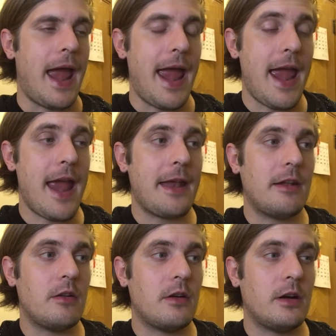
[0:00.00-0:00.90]

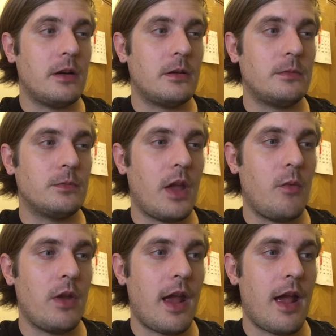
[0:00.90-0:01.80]
and um,
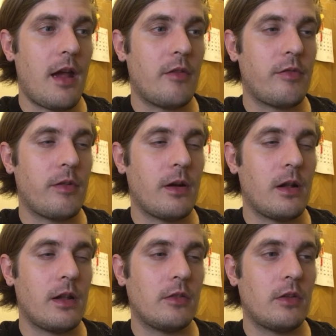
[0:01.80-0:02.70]
then we have
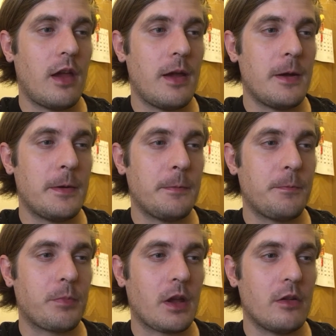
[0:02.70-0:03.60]
uh, let's say um,